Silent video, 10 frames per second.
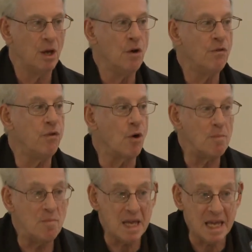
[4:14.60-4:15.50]
For
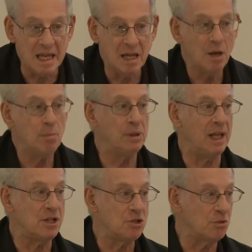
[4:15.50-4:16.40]
me,
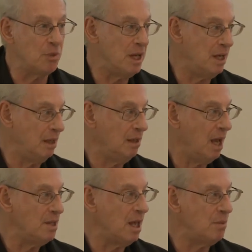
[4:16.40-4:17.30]
pleasure reading,
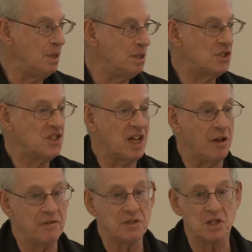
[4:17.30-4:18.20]
and that means
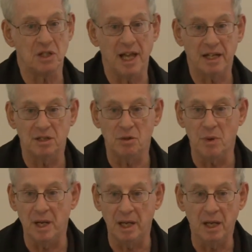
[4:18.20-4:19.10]
self-selected
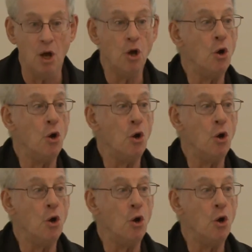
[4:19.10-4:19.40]
reading,